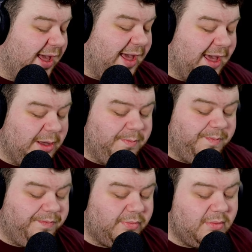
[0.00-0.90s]

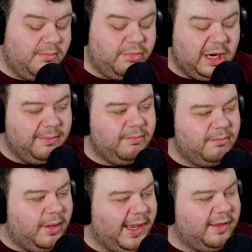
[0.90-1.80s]
um, but I
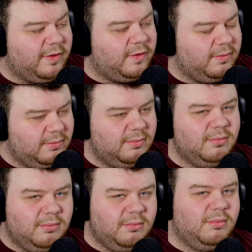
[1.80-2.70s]
might,
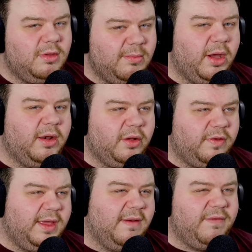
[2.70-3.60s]
you might not
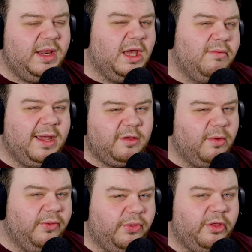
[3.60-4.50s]
see a video next
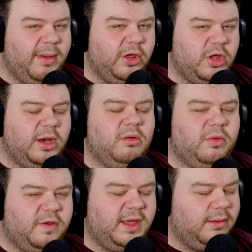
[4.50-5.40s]
month on the main channel.
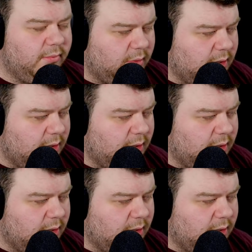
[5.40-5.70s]
We'll see.